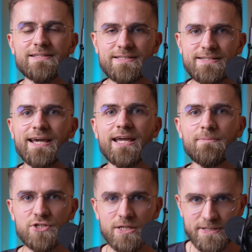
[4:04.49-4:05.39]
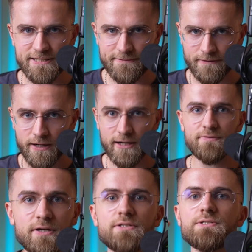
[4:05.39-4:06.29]
The same
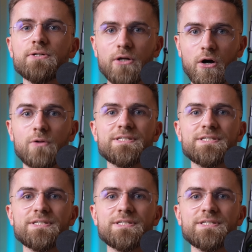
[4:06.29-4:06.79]
GPT-5 can do it all